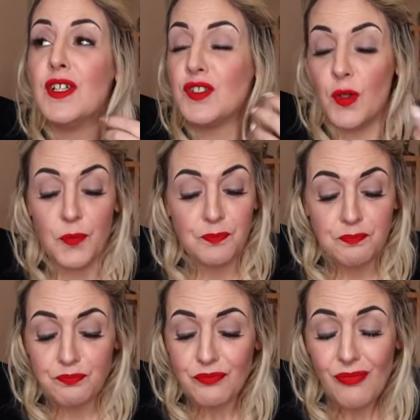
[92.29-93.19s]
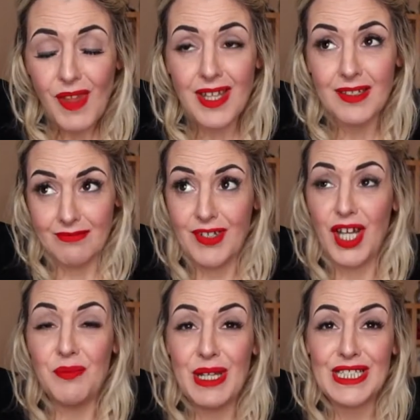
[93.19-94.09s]
So and it
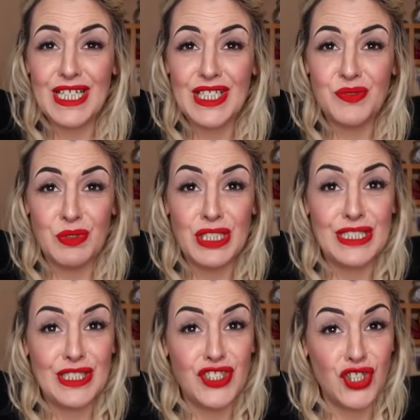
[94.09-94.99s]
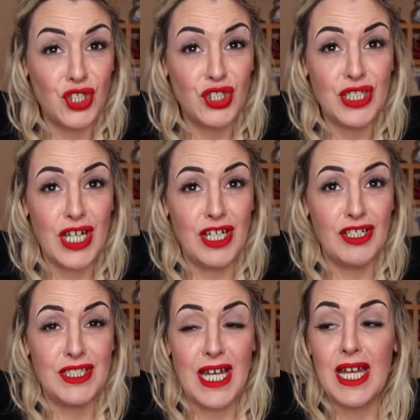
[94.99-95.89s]
kind of makes sense when you see the third
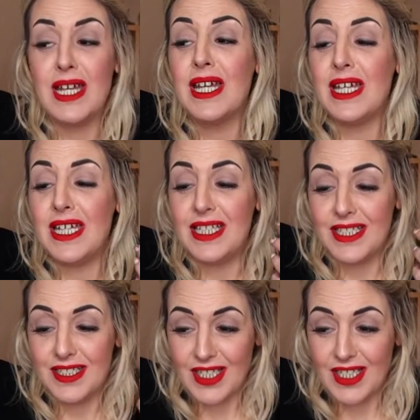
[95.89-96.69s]
card that it